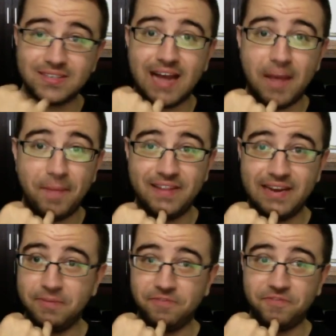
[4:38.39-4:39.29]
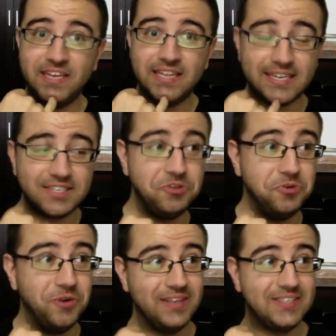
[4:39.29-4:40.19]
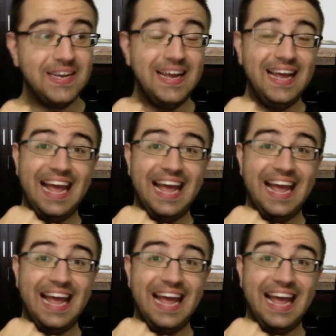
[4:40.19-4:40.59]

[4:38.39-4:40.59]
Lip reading: this guy by the name of Felix, who is